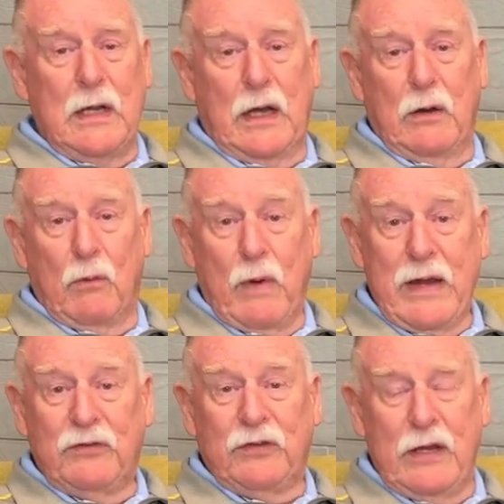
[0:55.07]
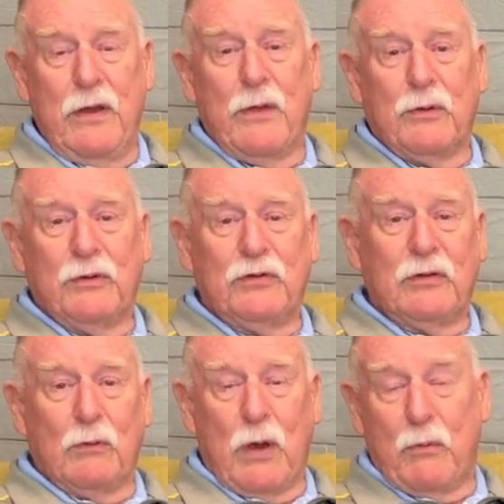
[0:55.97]
uh, race in those
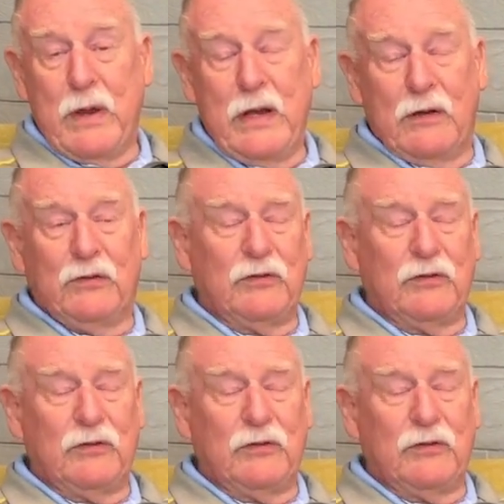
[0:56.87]
arenas.